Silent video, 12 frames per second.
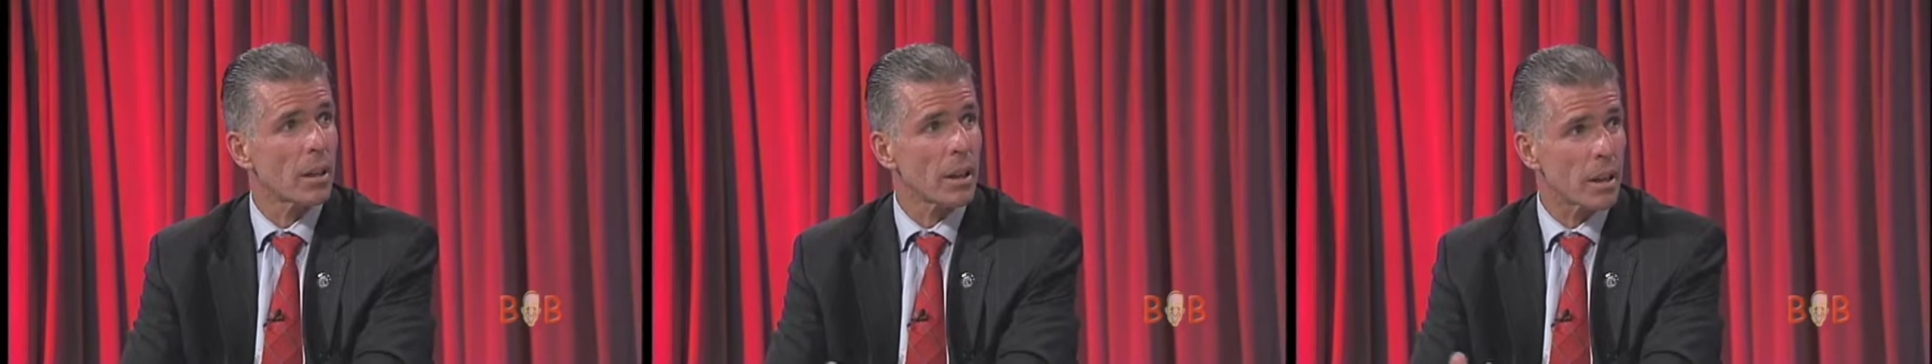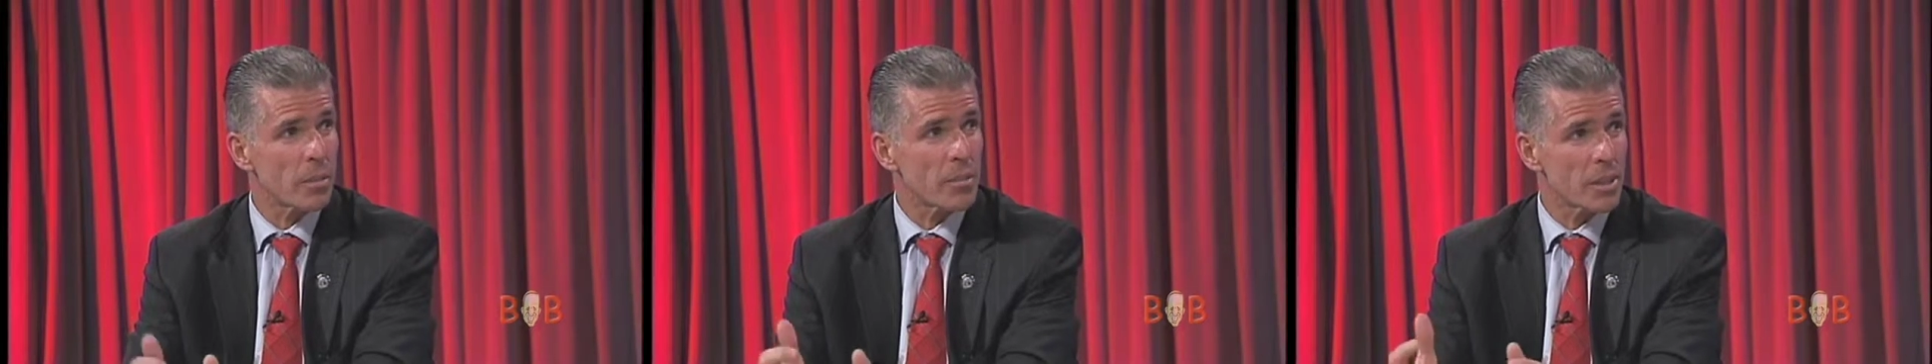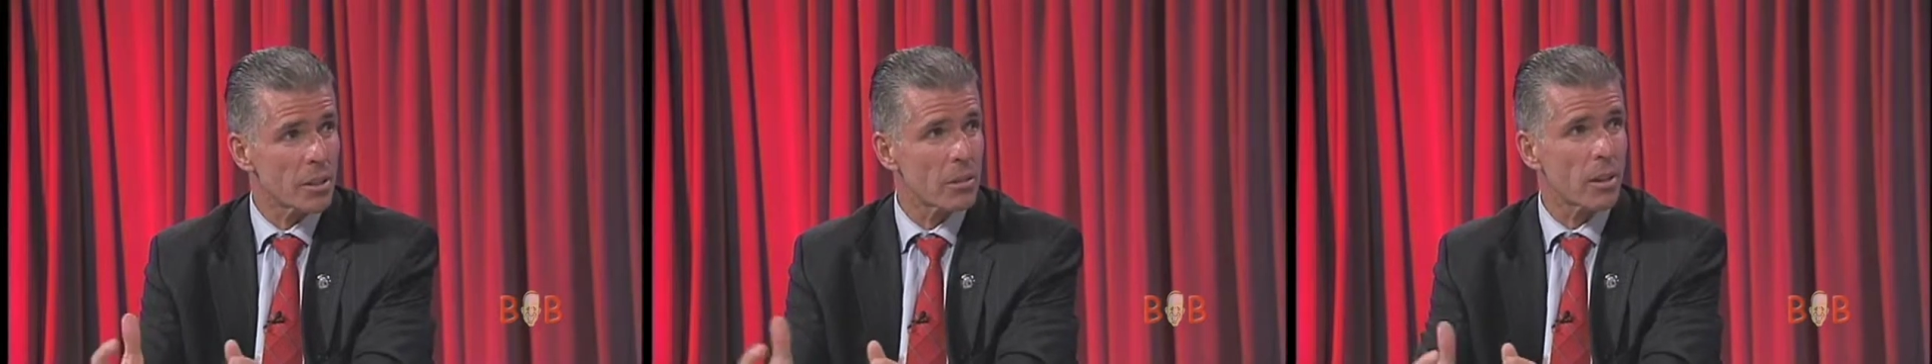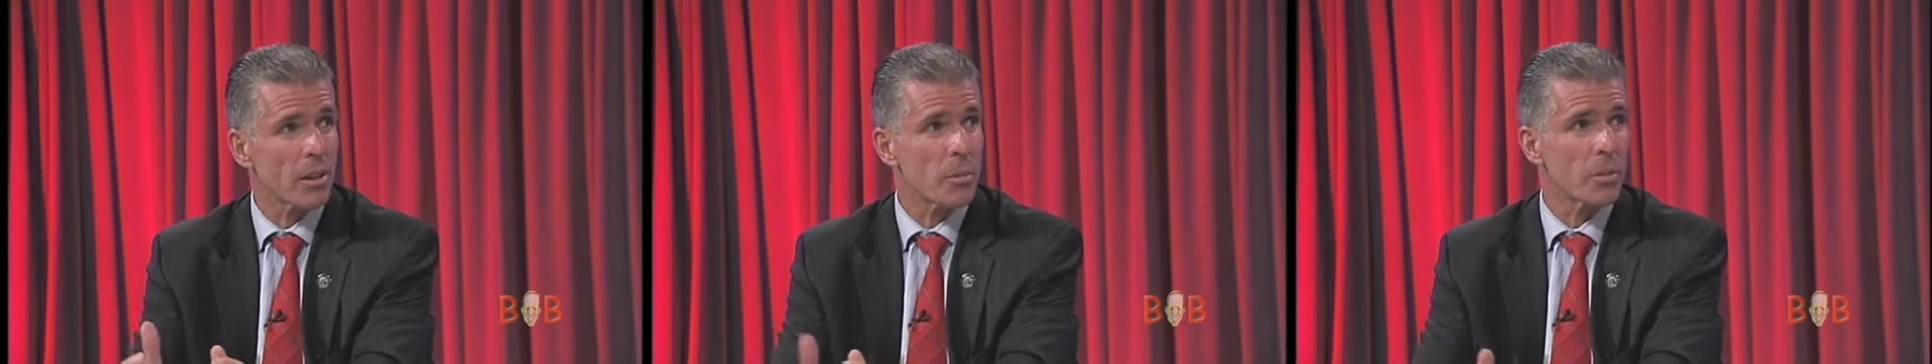it comes into
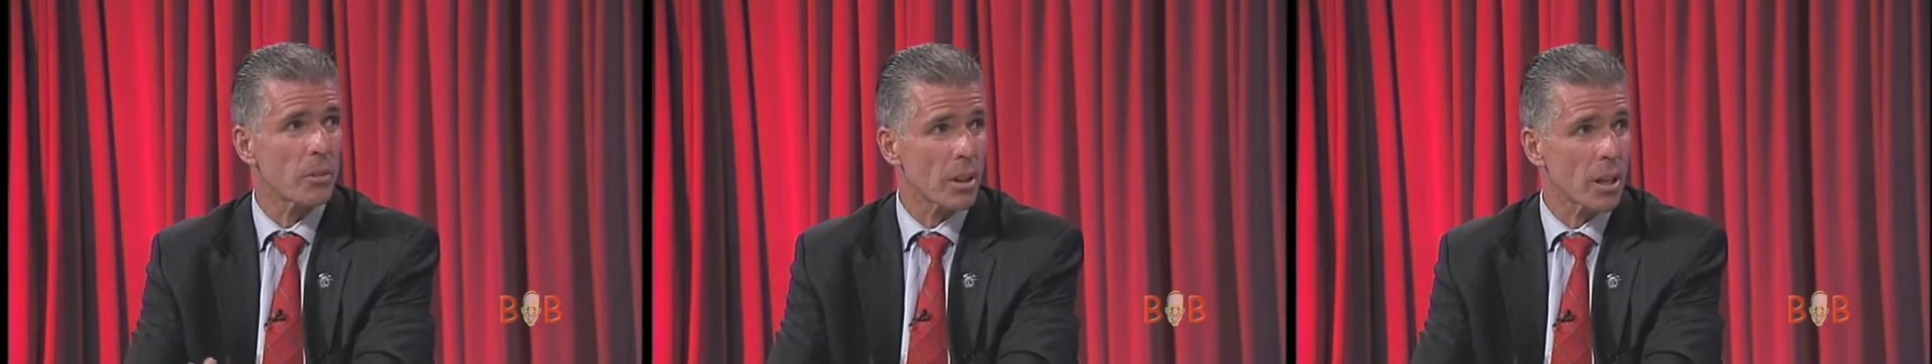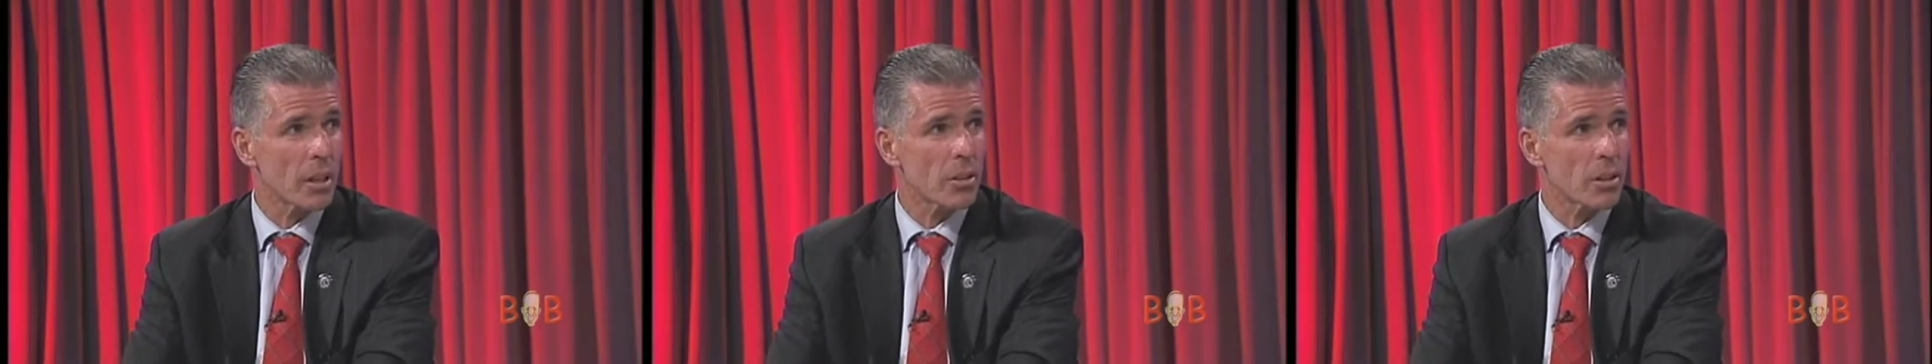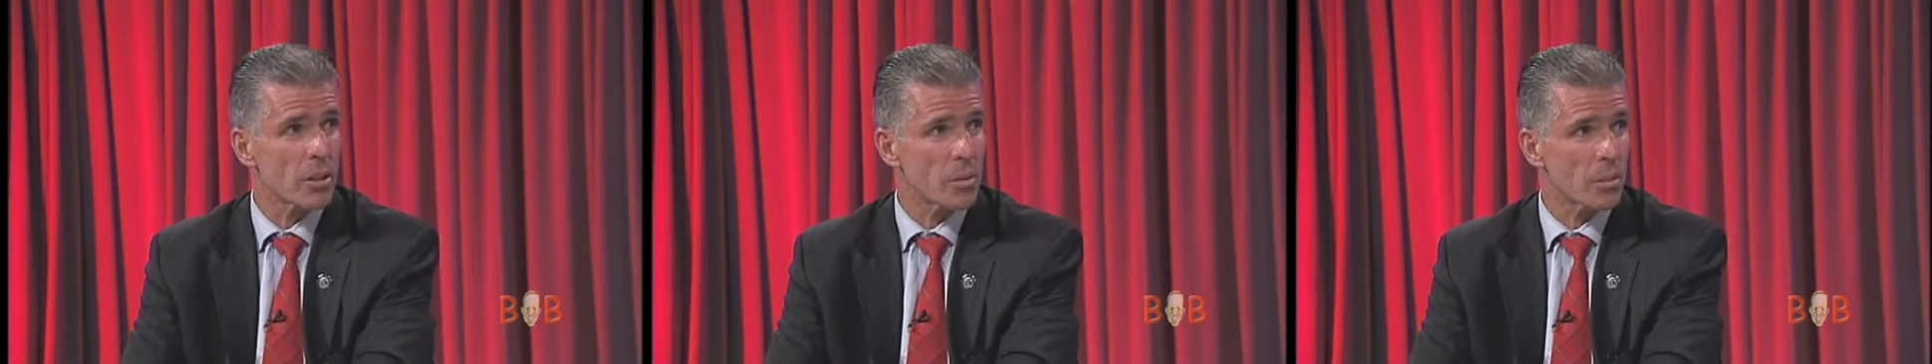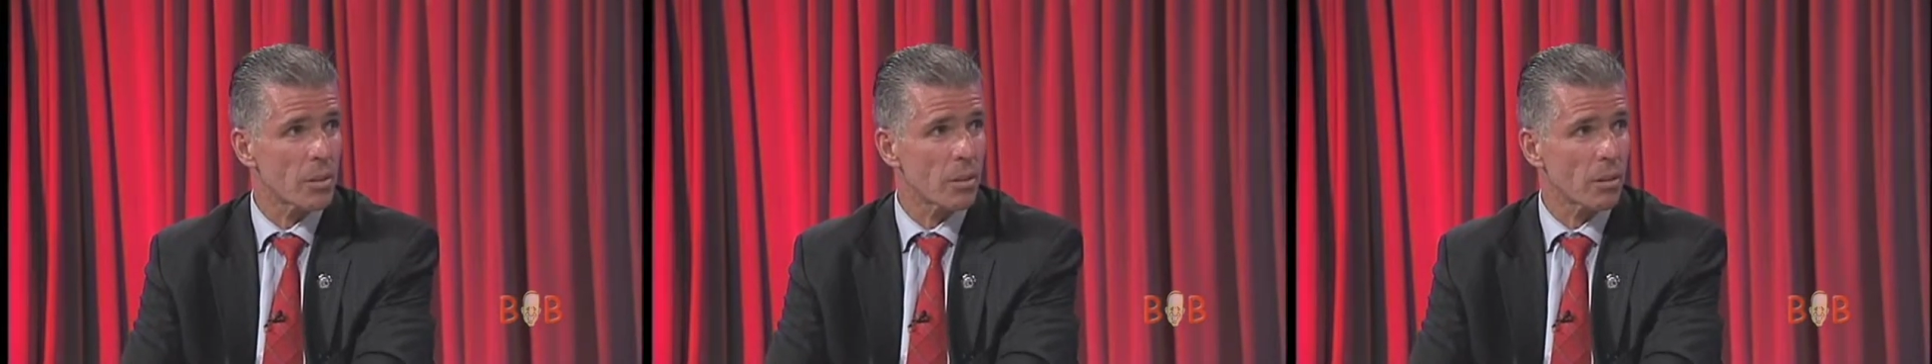our communications
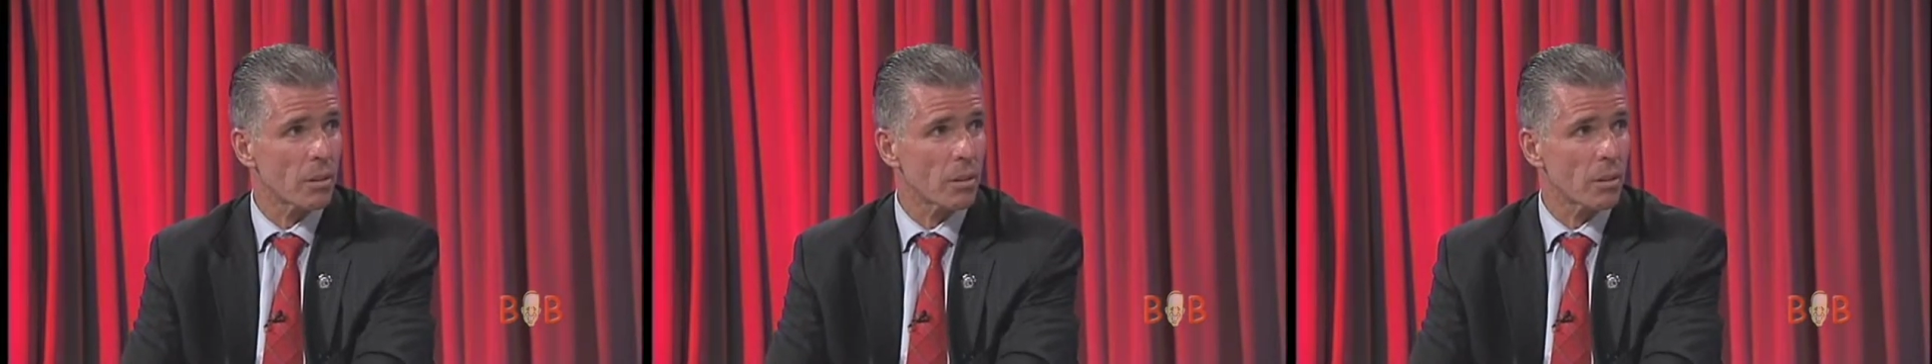bureau.